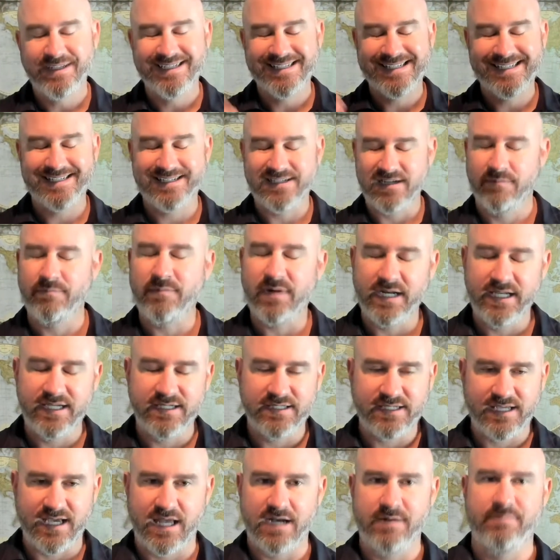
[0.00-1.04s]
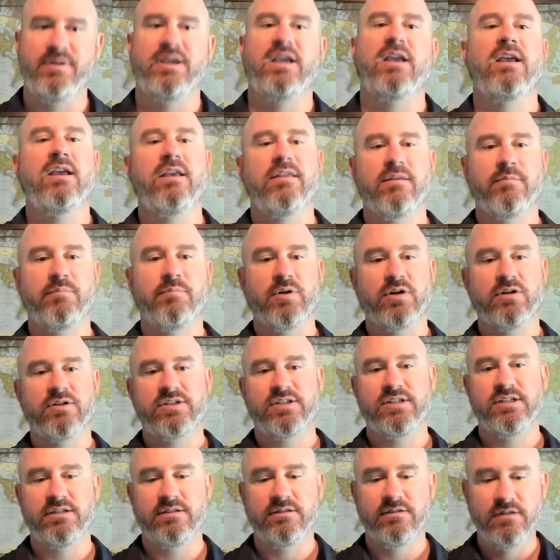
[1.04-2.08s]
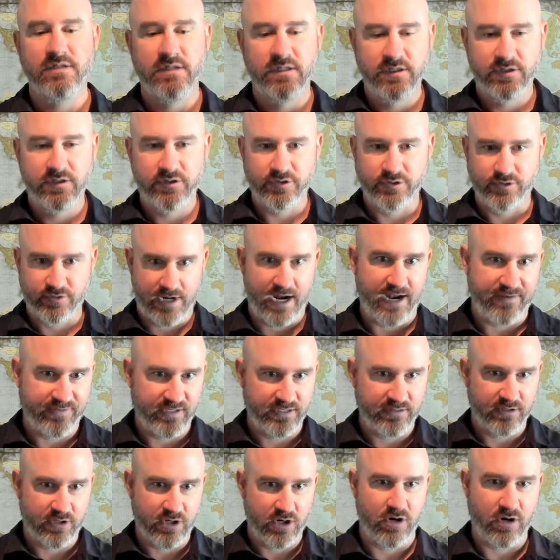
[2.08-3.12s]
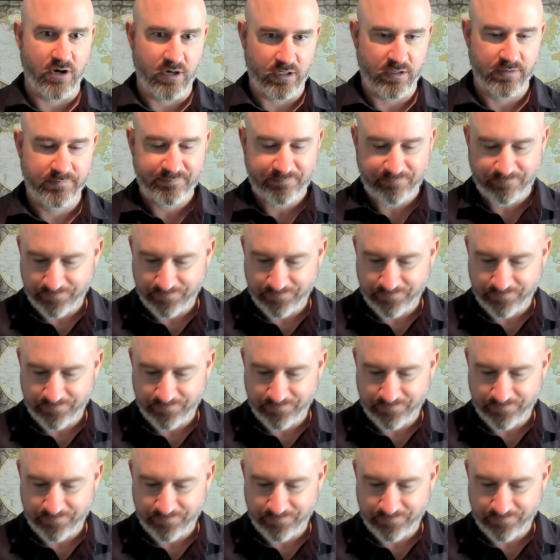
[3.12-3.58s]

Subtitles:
Somebody's got to be the person driving the car.